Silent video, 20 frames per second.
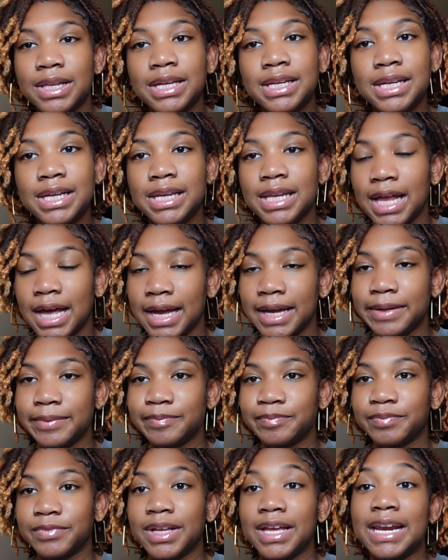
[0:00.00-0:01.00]
LED light.
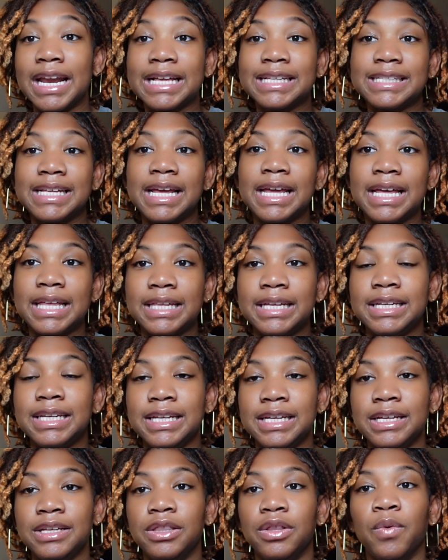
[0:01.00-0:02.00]
And I say
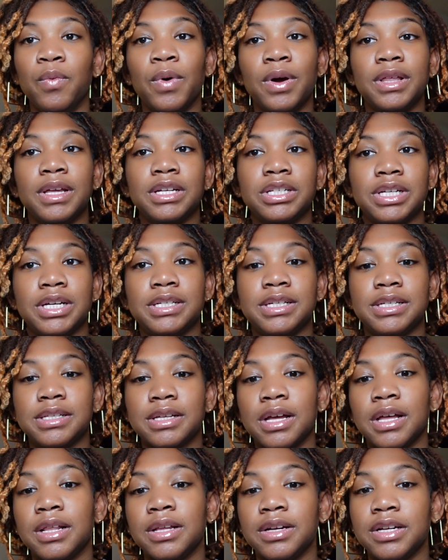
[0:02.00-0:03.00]
LED, the one that changes
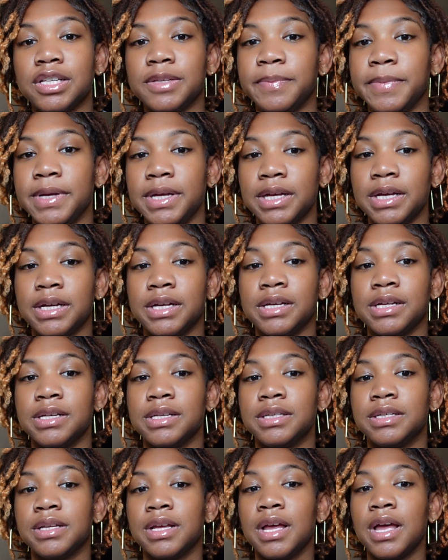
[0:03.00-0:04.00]
color, is
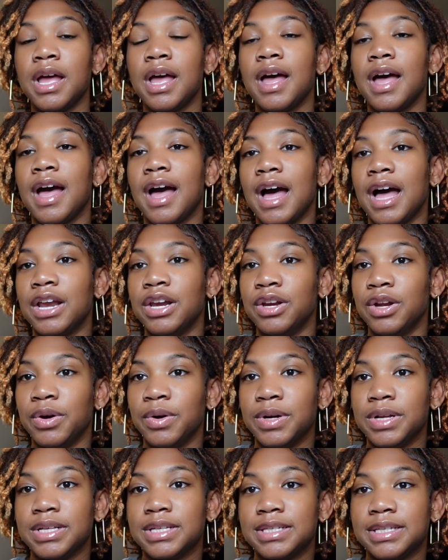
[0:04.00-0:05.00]
because I
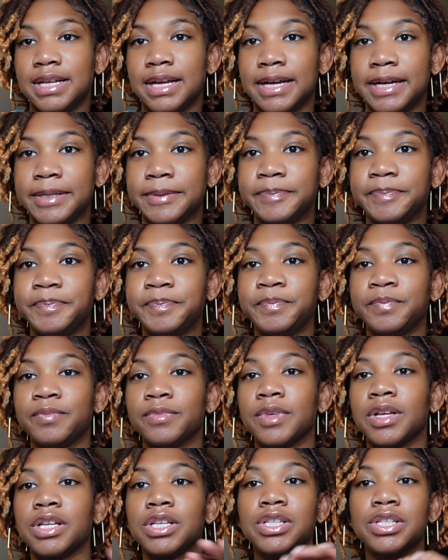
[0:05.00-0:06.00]
noticed that
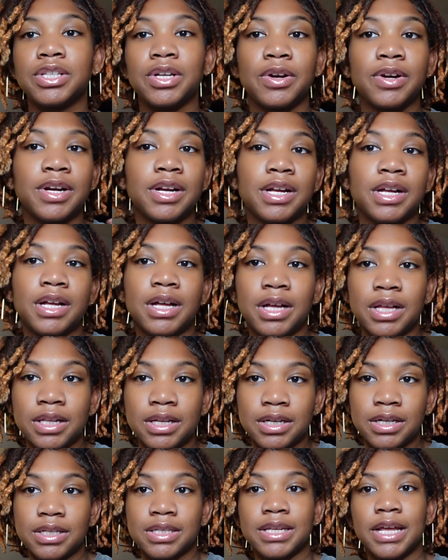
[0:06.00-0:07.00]
certain
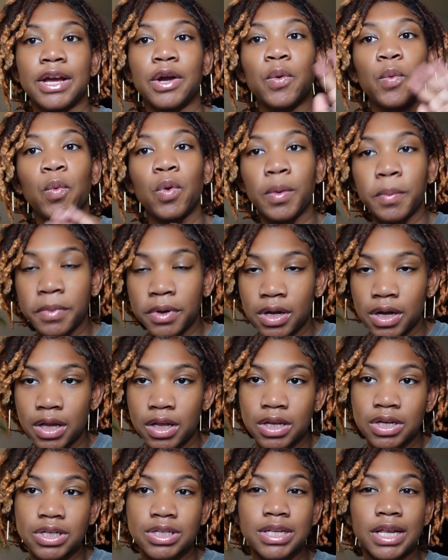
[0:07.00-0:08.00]
colors, like warmer
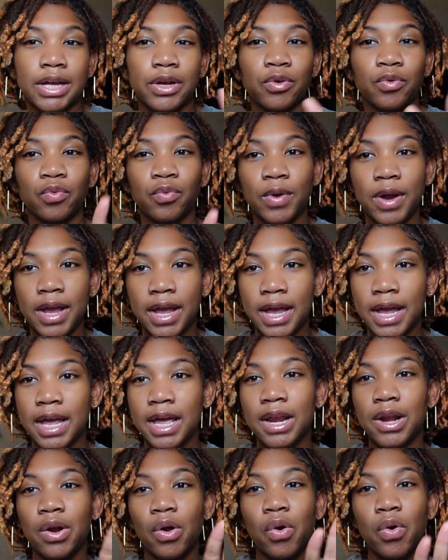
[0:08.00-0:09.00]
colors like
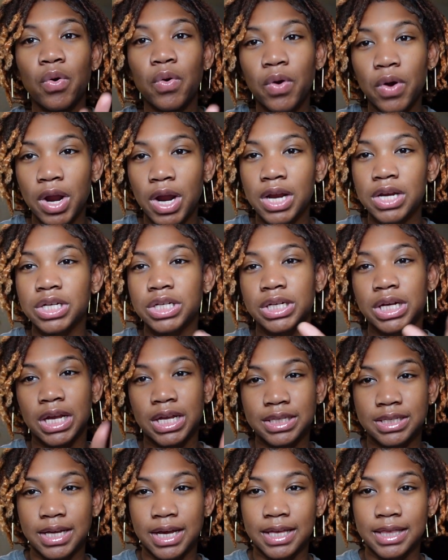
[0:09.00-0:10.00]
red, orange,
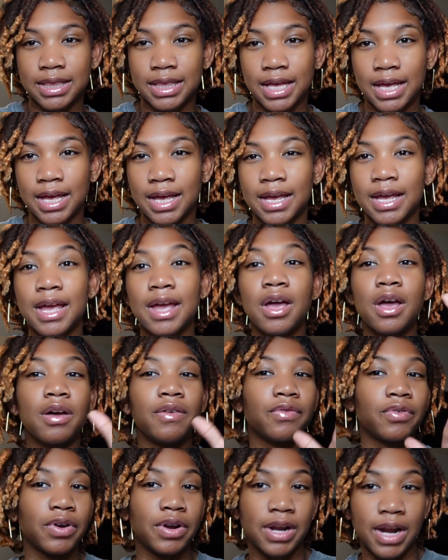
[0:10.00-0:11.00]
things like that,
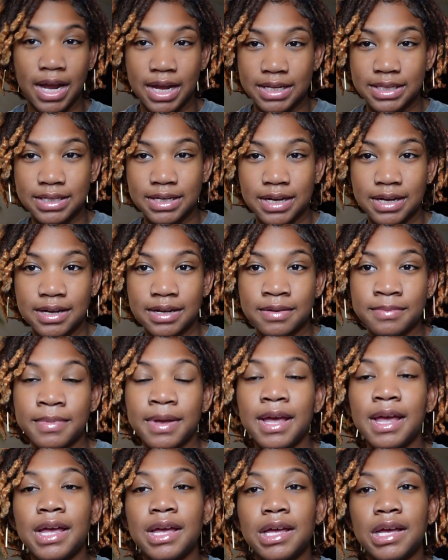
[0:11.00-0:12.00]
for nighttime,
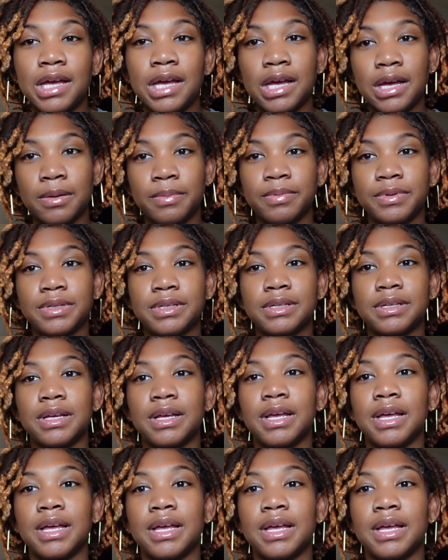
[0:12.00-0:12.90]
helps